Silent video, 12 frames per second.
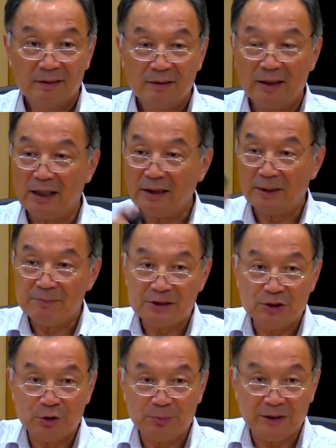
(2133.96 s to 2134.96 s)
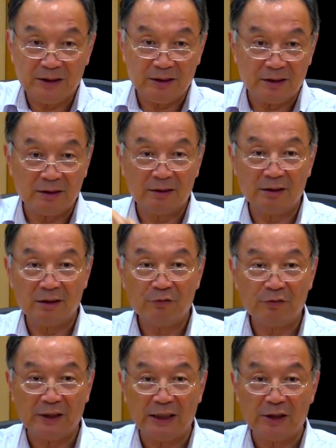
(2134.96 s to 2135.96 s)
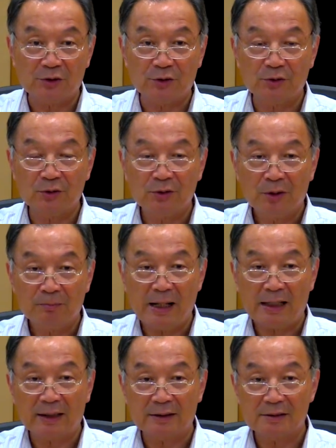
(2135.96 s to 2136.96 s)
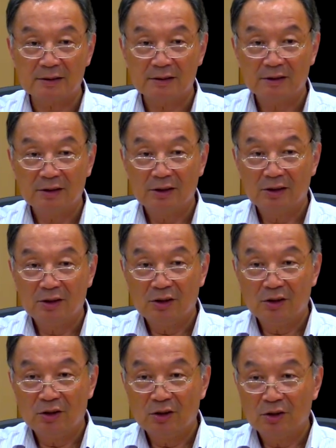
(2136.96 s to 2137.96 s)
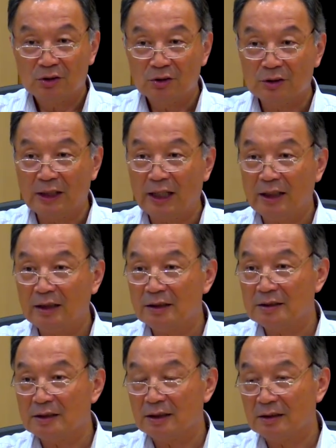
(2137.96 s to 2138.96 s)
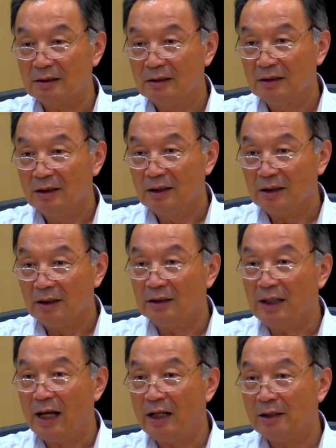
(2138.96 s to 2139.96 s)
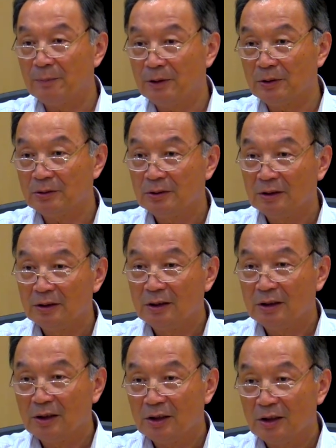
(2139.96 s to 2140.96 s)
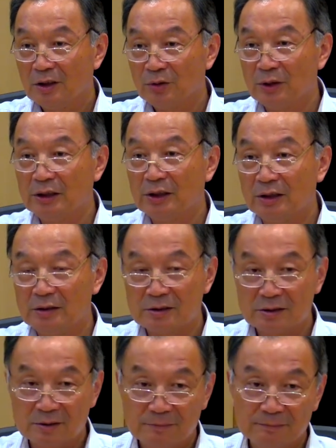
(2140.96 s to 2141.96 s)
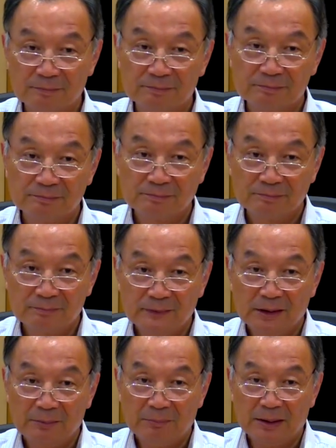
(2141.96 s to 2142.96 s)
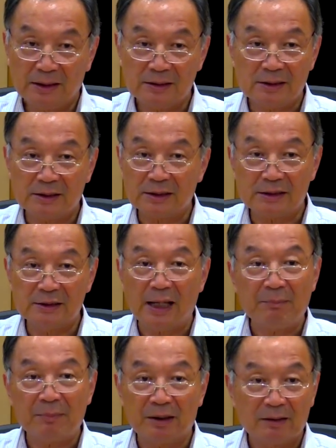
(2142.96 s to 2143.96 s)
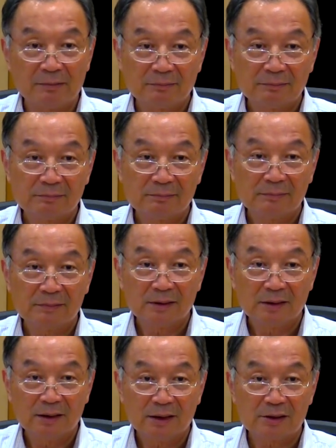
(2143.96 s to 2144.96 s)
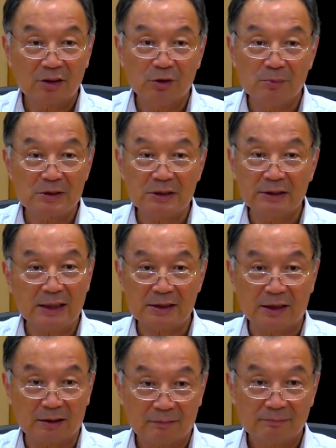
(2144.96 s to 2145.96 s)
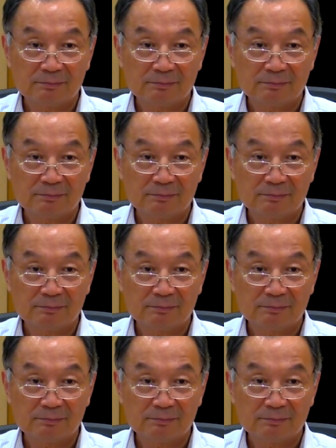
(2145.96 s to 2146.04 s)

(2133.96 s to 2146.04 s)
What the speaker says: Let them still be in the financial markets to take these intangible returns. But it's just number. It's almost nothing.